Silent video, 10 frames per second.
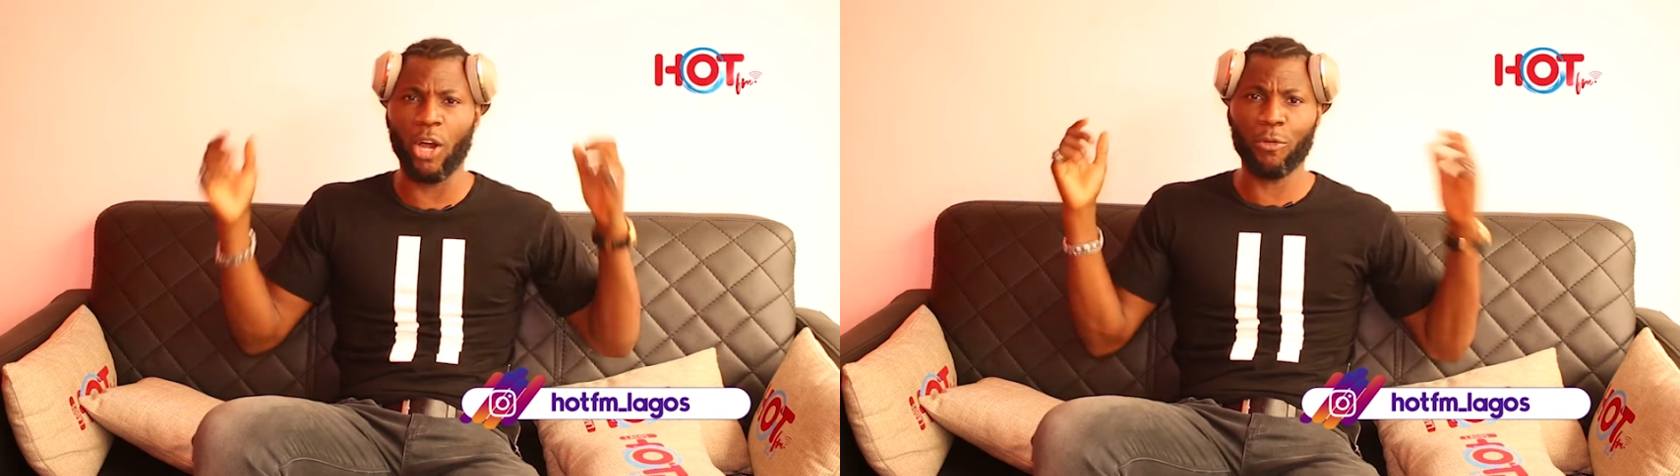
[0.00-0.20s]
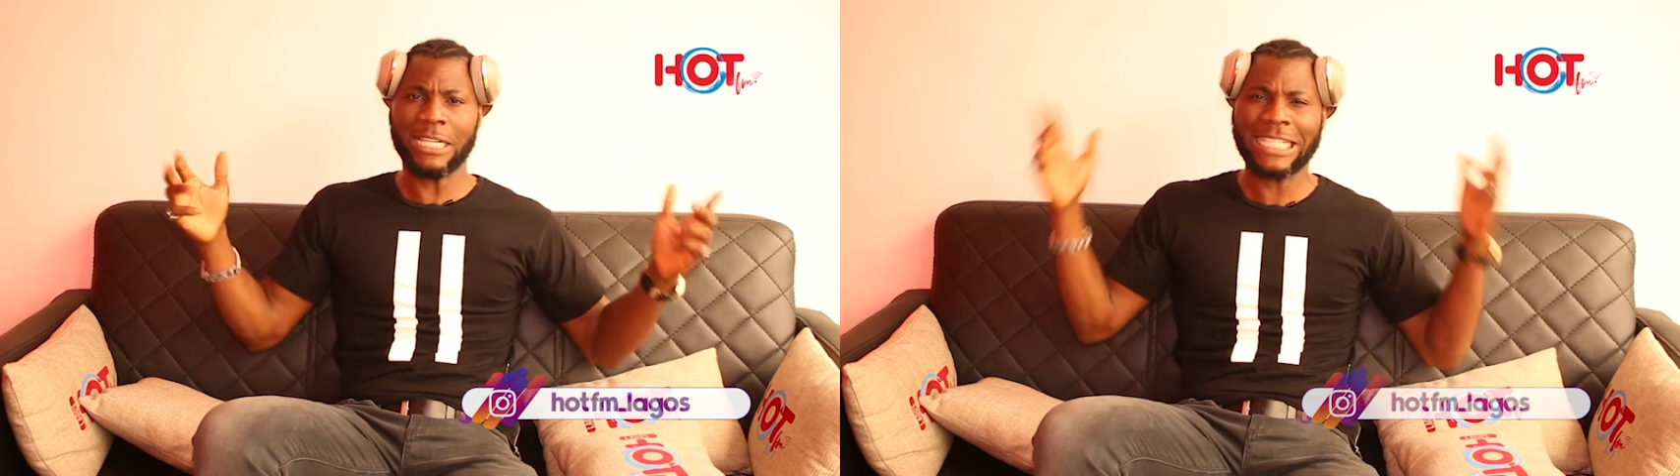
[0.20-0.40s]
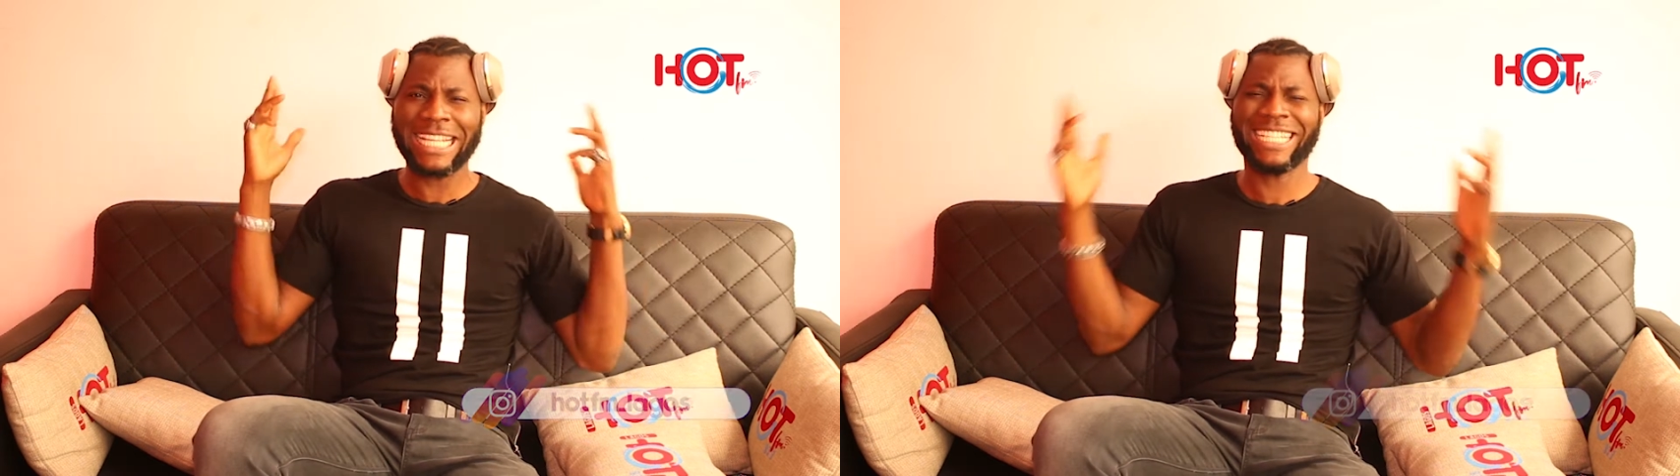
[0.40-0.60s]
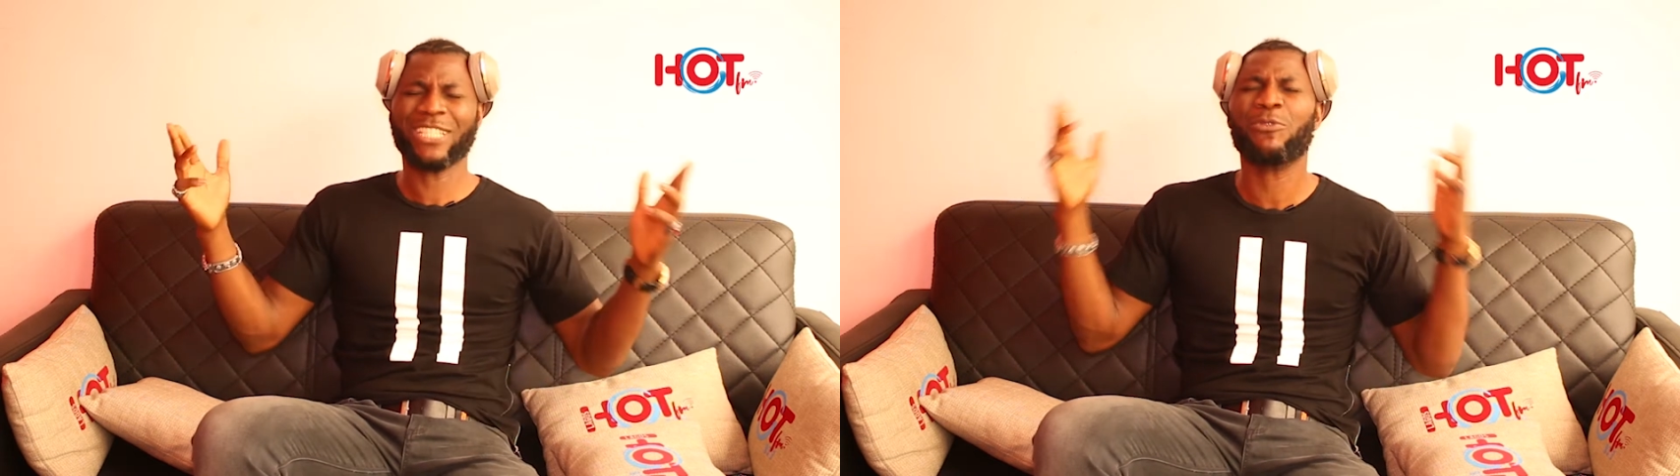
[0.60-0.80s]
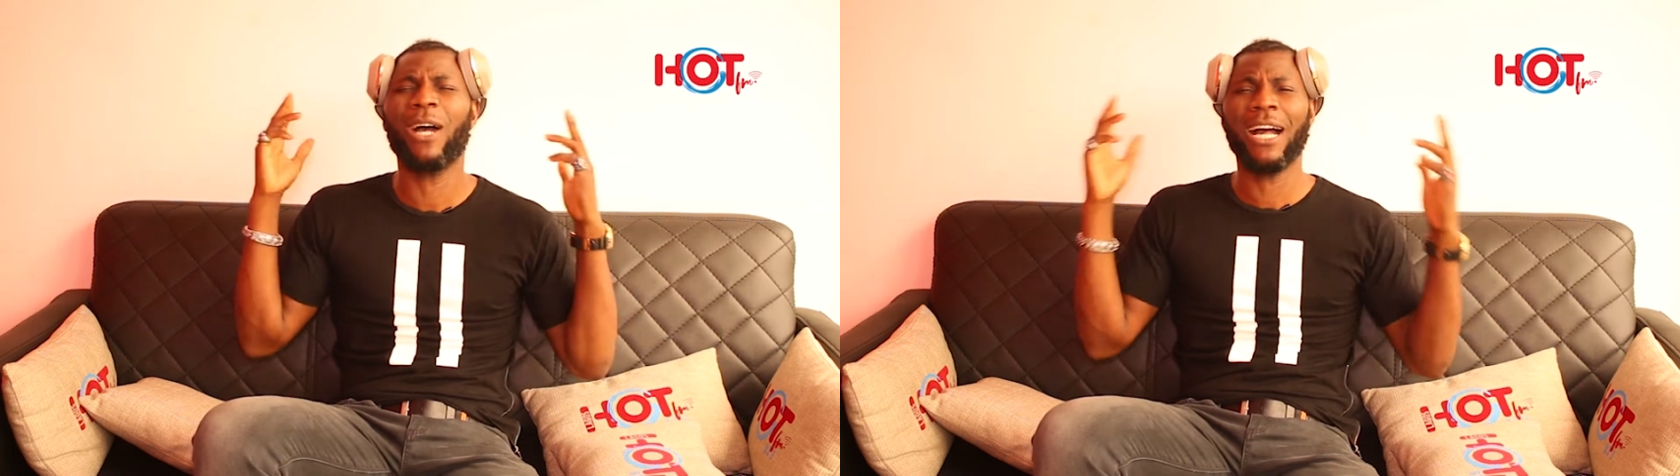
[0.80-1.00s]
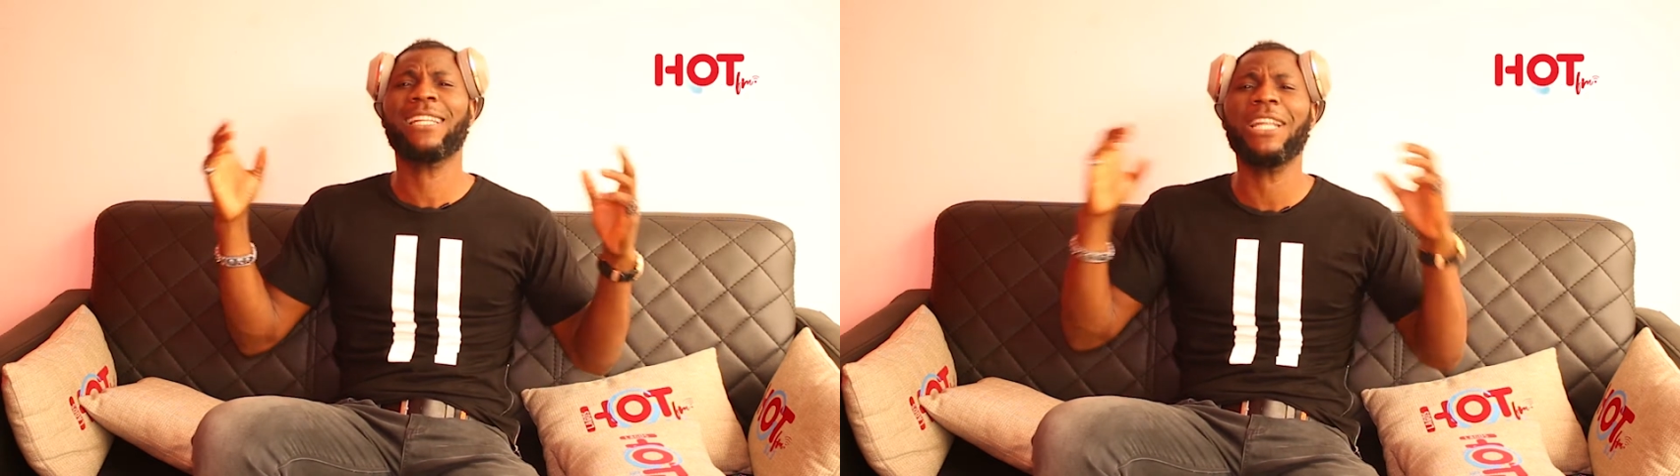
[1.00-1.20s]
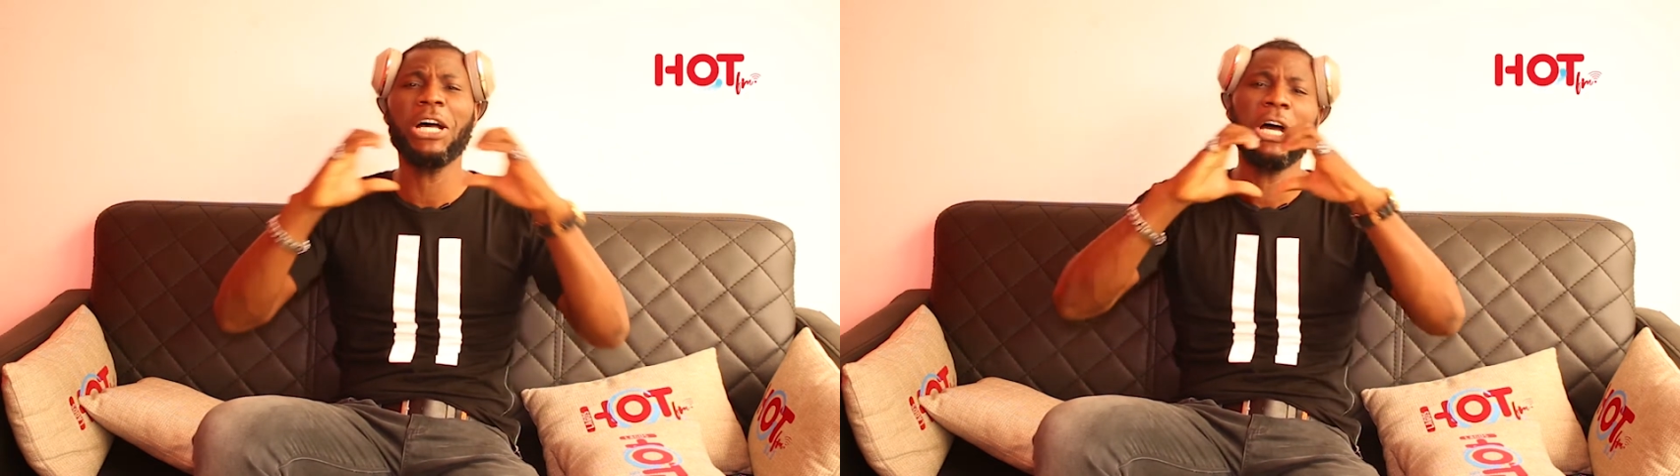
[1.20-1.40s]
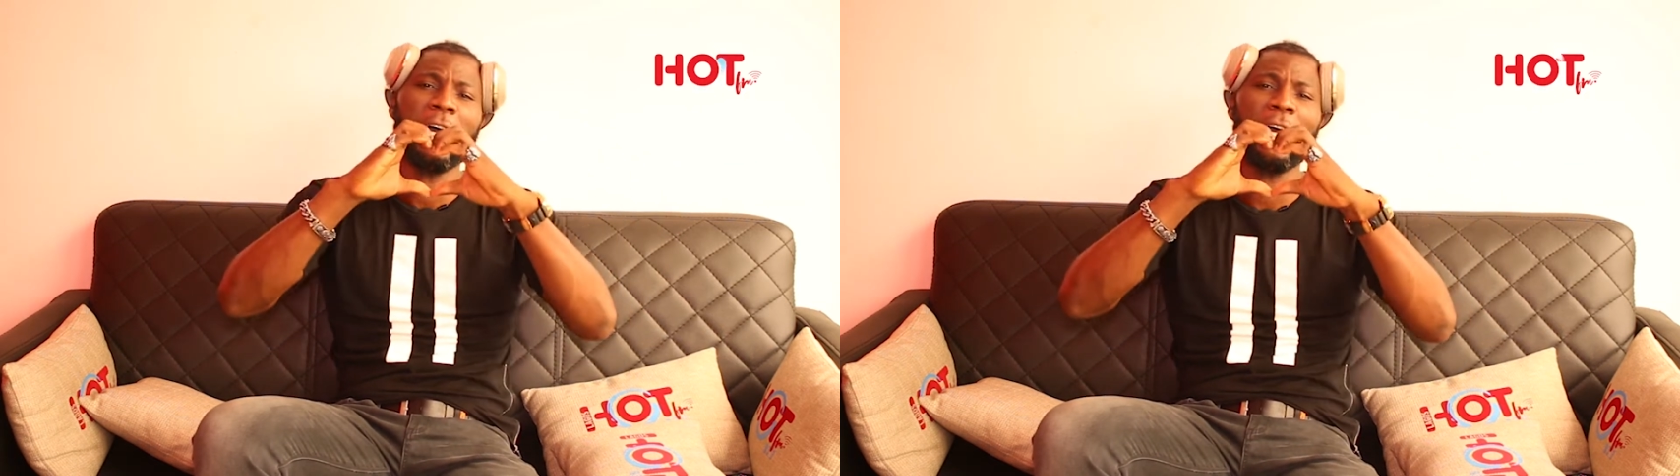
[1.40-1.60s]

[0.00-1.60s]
all we need is one love,